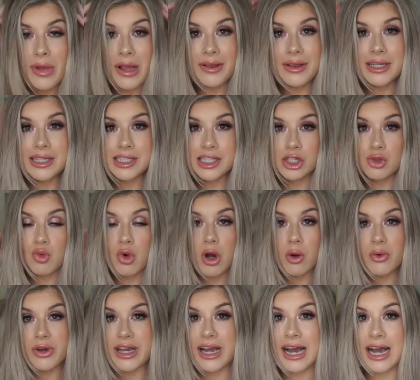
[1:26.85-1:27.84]
This is
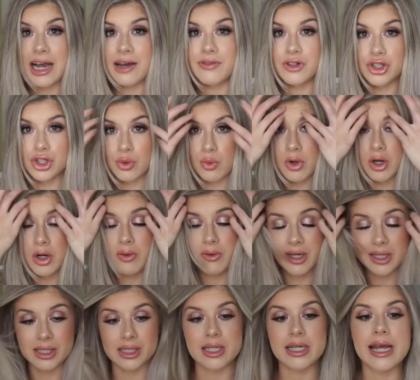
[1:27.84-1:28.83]
what we have to work
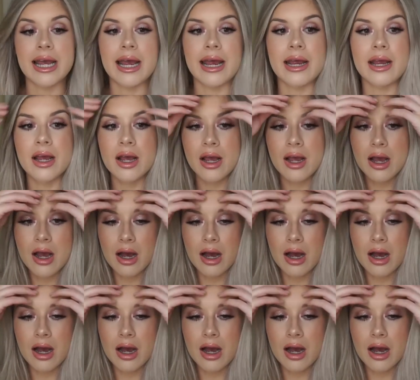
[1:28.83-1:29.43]
with today.